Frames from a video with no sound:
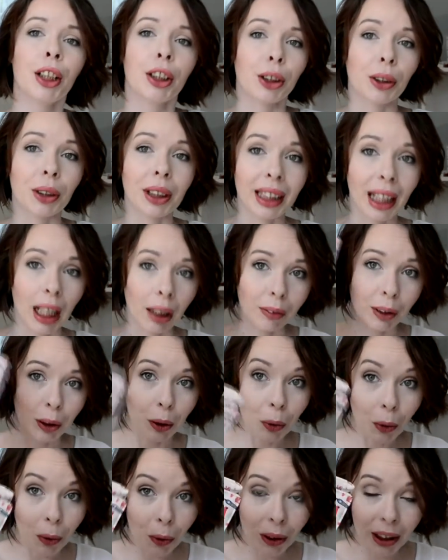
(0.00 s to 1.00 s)
You can have it
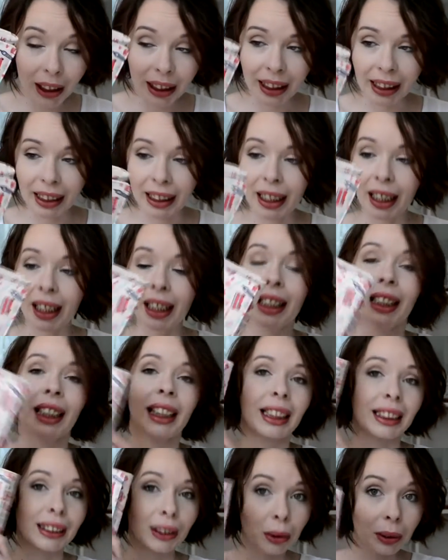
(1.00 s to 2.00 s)
all in here.
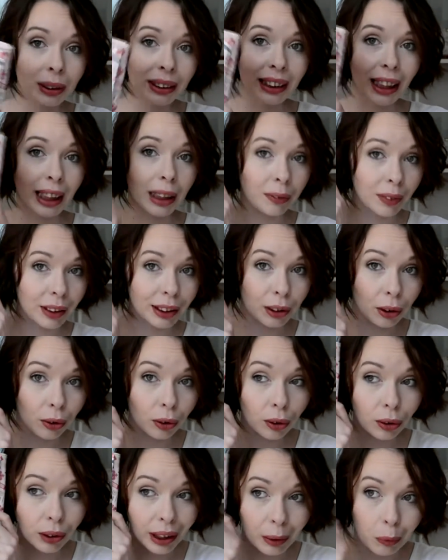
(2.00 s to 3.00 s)
It's all safe, it's
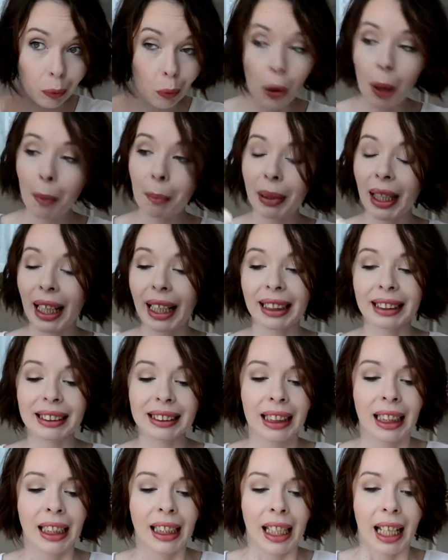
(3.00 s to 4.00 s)
all in one place.
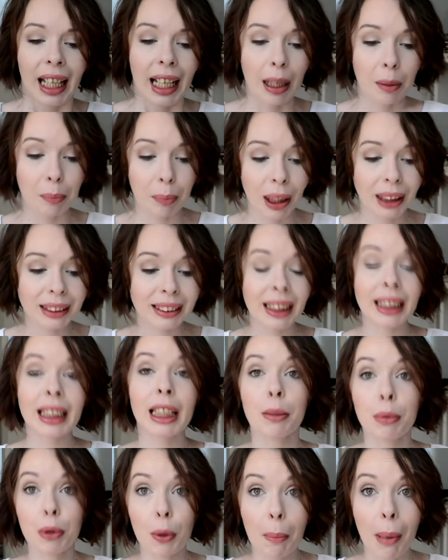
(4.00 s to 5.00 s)
Plus it
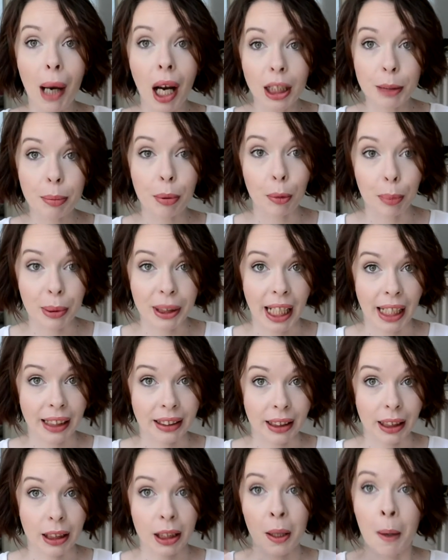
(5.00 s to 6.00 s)
keeps your passport
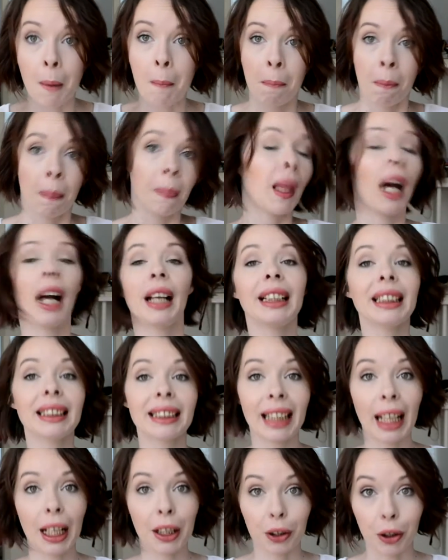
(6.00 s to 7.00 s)
protected. I need to
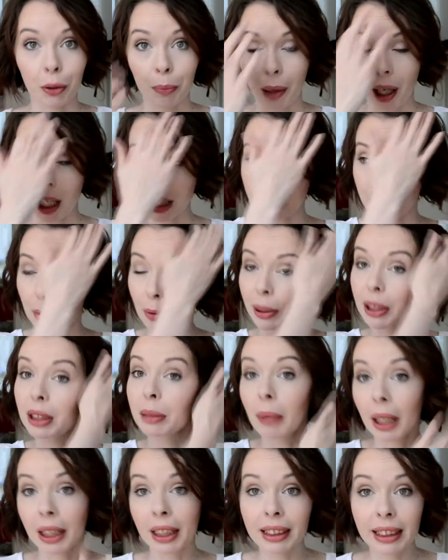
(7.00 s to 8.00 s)
get a new passport because
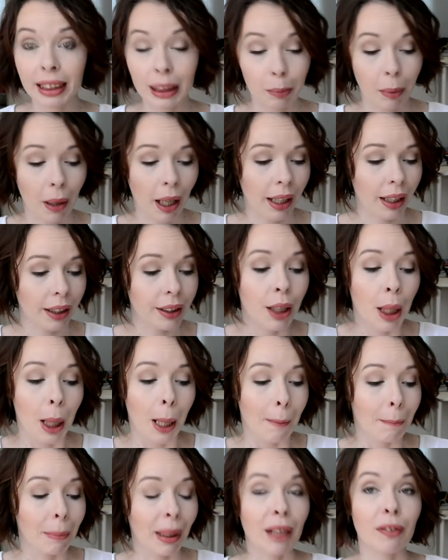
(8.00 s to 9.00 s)
mine has expired,
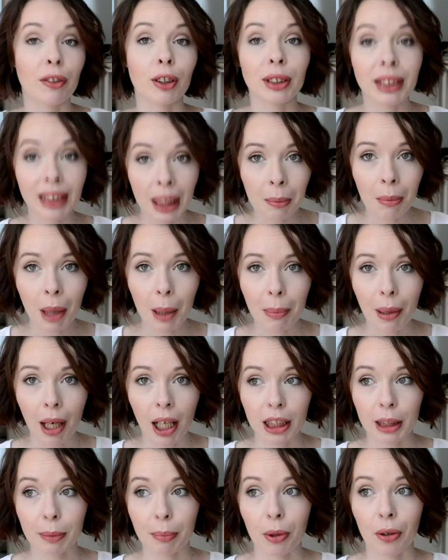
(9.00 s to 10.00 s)
but if you see my
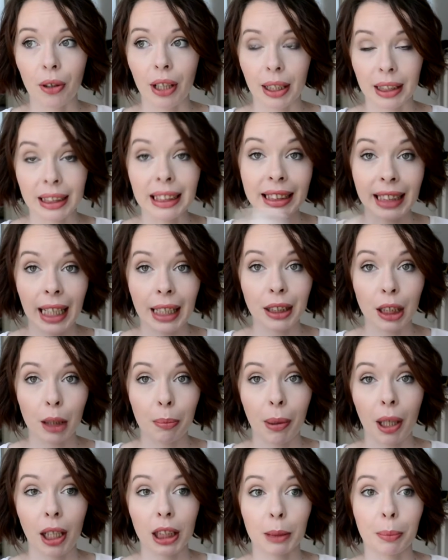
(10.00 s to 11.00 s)
passport, it's a ten year
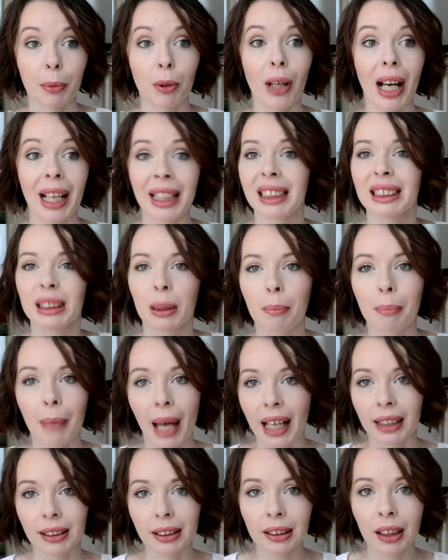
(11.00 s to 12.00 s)
passport and it's a
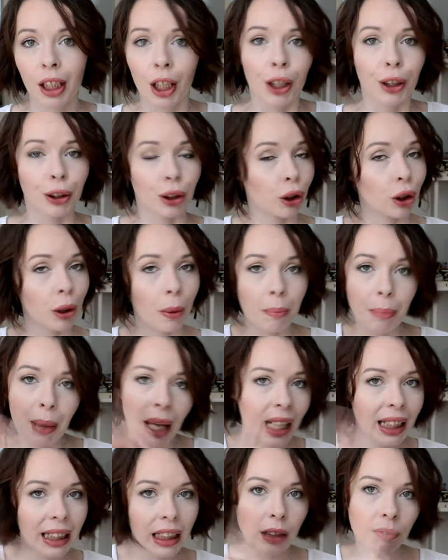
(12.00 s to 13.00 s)
mess. You can
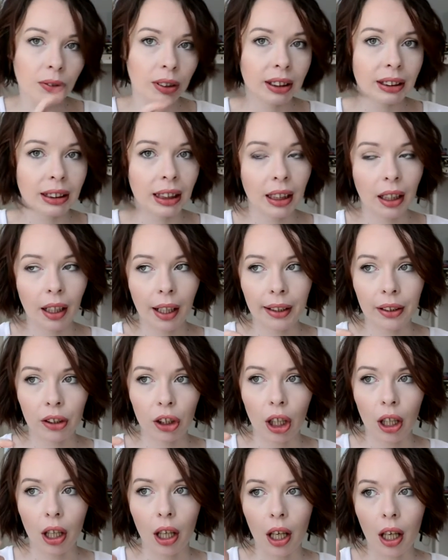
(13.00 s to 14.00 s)
barely even see like
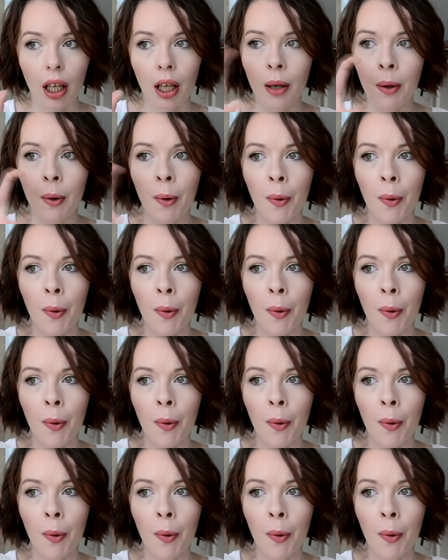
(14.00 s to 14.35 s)
the